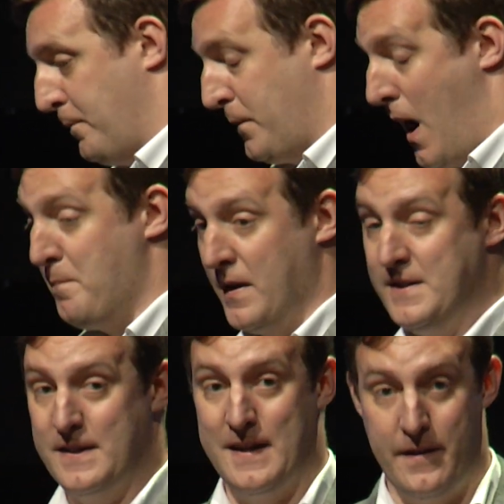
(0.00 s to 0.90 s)
I'm pleased
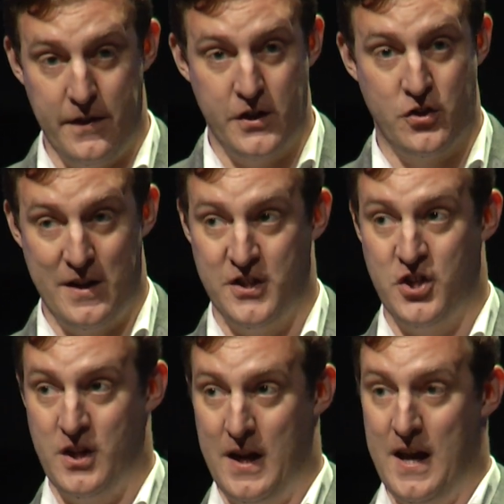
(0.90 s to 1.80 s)
to say that the
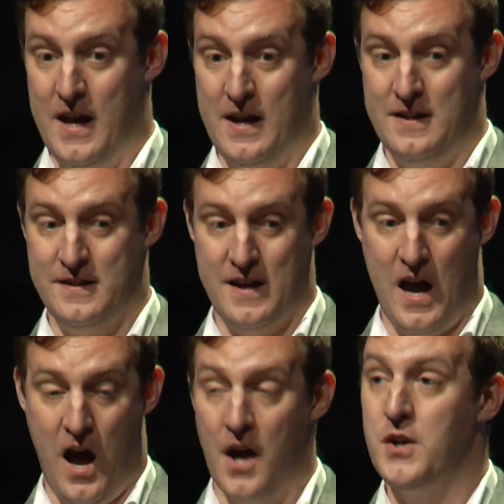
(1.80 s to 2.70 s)
transition is
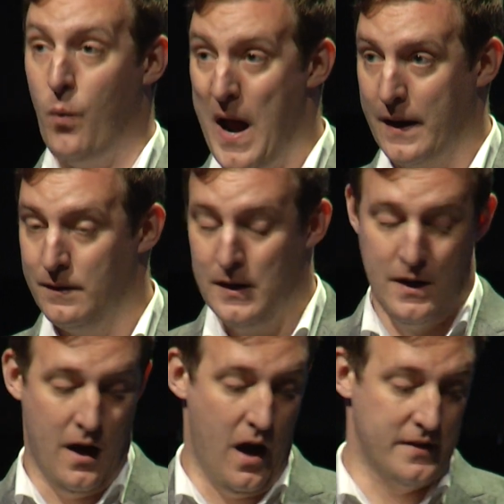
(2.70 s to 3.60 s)
underway.
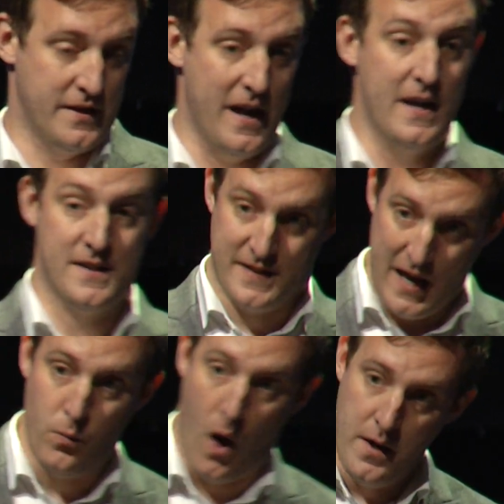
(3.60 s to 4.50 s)
Today is
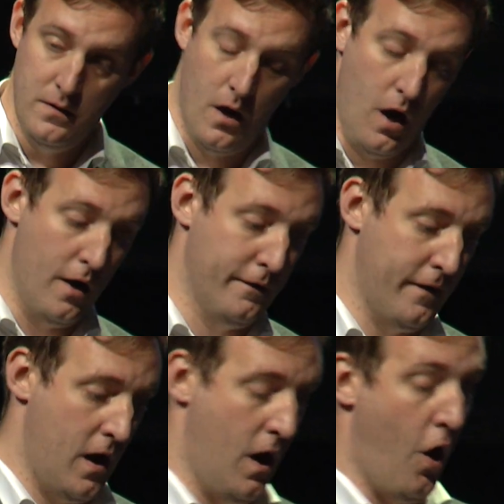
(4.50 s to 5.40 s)
day one of
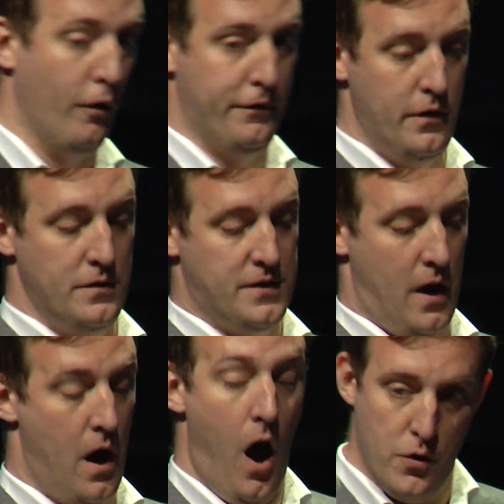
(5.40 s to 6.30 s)
Amazon's
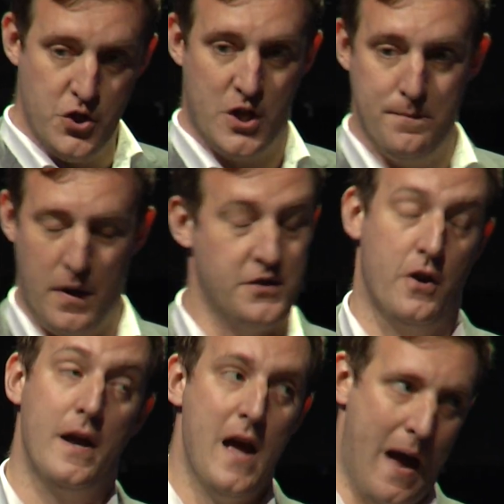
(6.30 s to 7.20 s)

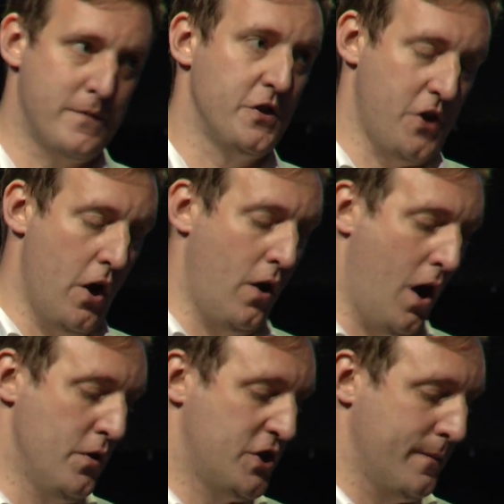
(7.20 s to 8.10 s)

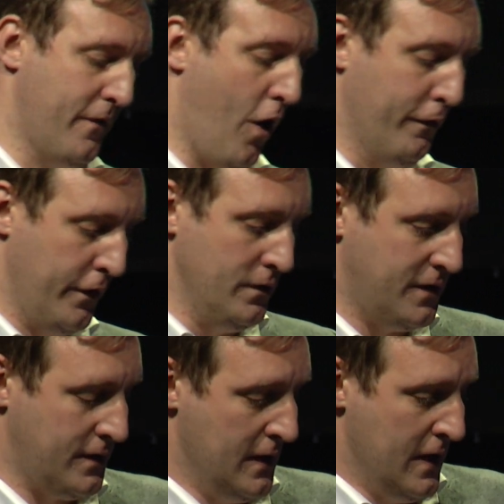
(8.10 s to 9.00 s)
ownership of Whole Foods.